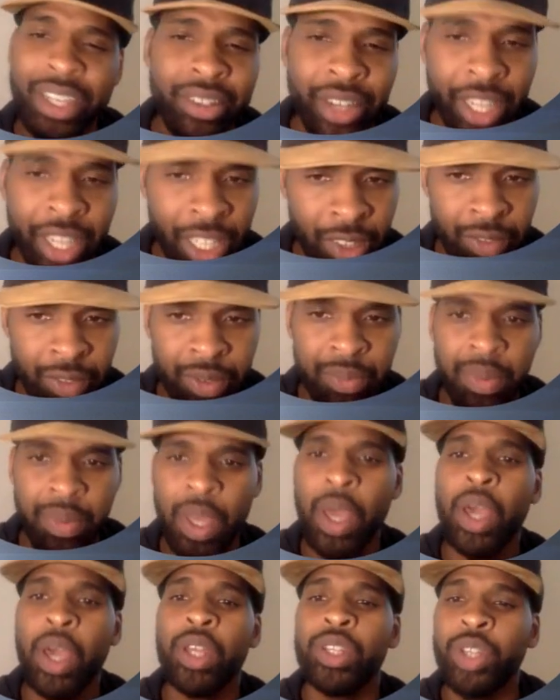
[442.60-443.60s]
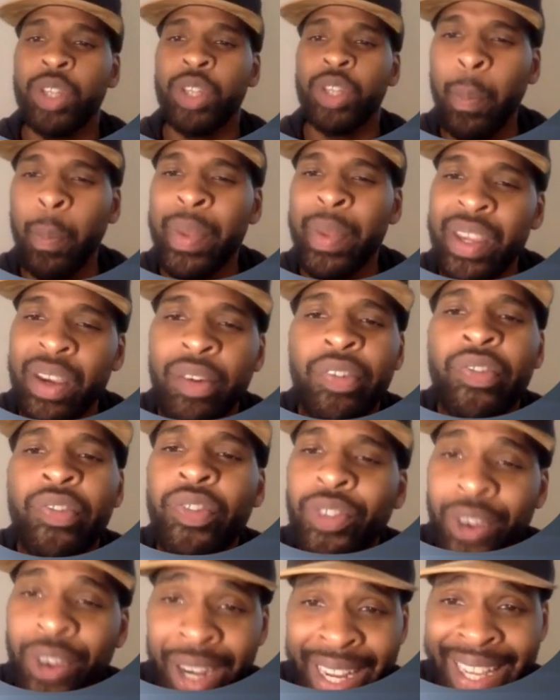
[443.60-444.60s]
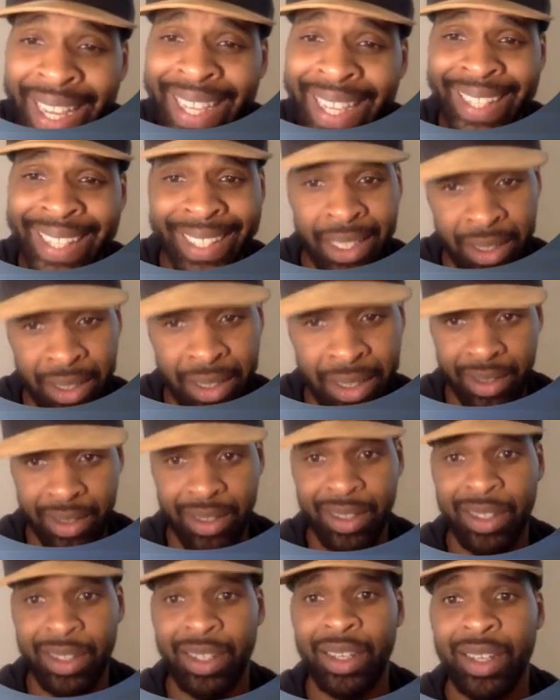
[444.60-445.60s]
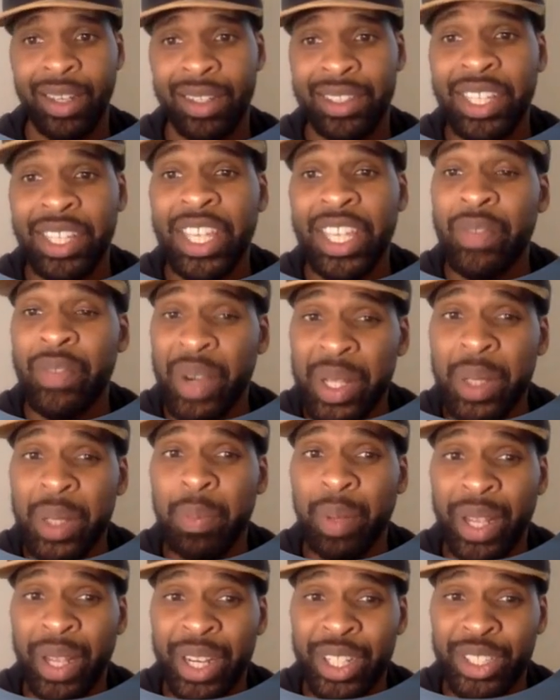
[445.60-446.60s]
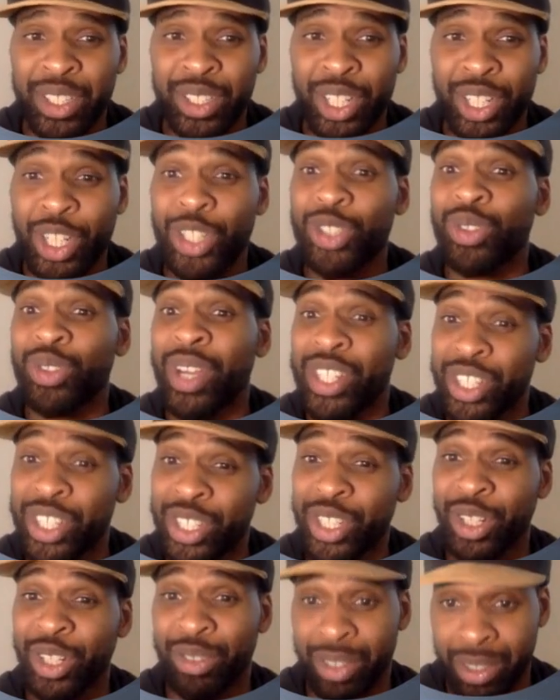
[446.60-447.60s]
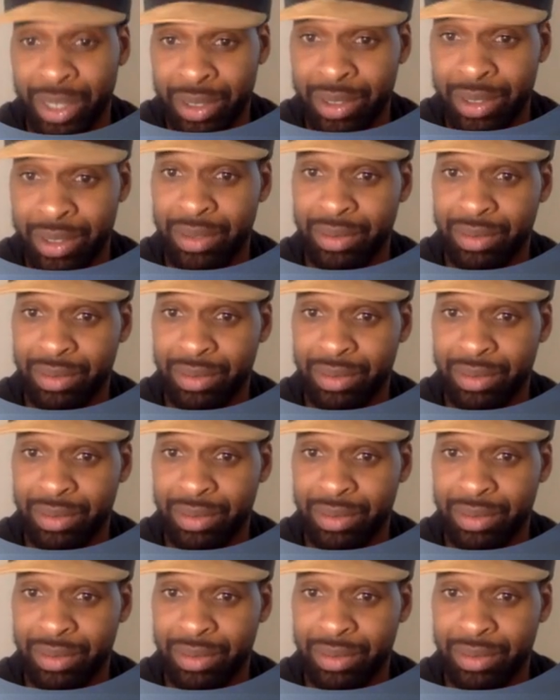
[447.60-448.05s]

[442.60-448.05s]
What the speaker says: creative. Don't be afraid to give other players treasure tokens.